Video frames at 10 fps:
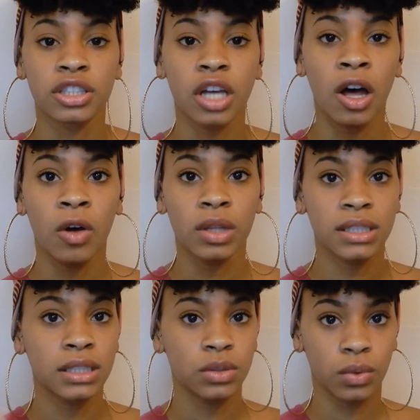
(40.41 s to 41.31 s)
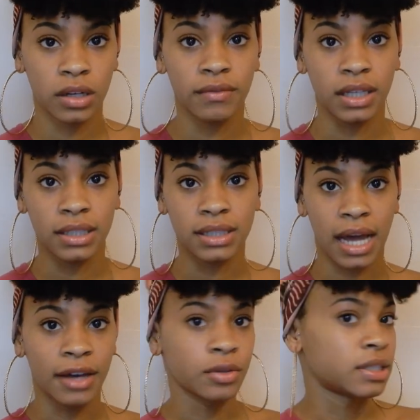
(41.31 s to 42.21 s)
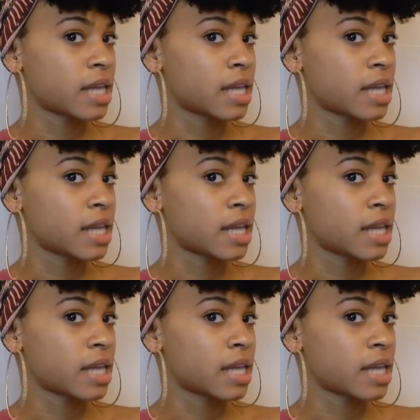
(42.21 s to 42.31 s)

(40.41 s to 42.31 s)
So this is one of the styles